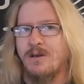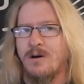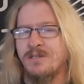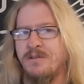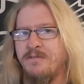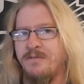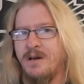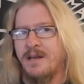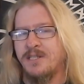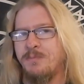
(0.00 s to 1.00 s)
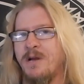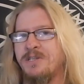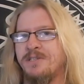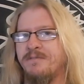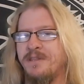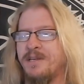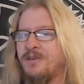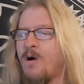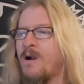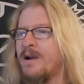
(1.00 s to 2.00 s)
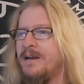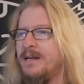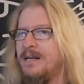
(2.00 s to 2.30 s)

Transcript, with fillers: cause and uh, expressions of things are,